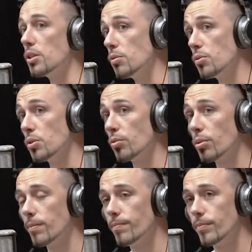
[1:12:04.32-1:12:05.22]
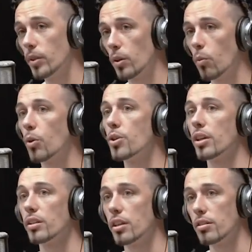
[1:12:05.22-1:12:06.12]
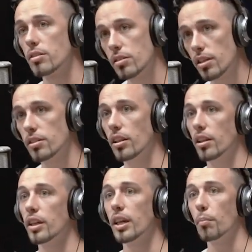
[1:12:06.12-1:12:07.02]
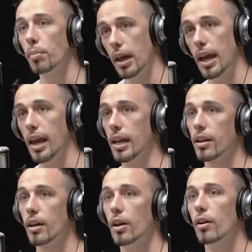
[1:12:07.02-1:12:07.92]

YouTube. Yeah. Where you can consistently get paid